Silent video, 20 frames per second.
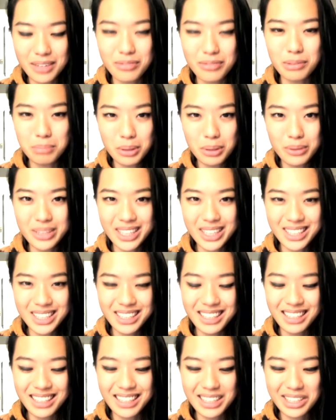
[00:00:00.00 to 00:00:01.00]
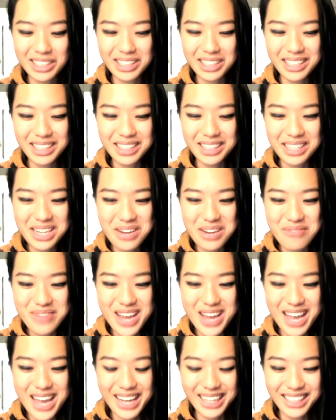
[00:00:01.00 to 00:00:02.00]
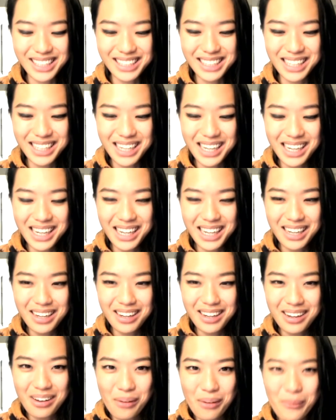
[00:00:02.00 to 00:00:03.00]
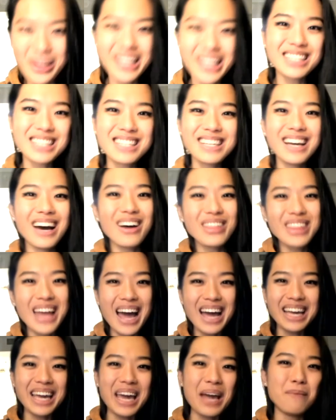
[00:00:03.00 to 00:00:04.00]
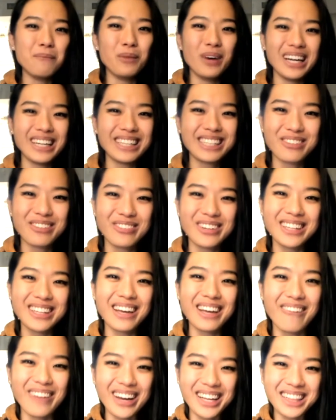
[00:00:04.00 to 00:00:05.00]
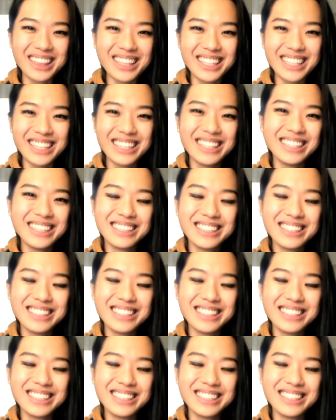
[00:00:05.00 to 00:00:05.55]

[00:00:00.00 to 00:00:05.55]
opponent later in the evening. And we can see how that game went really quickly.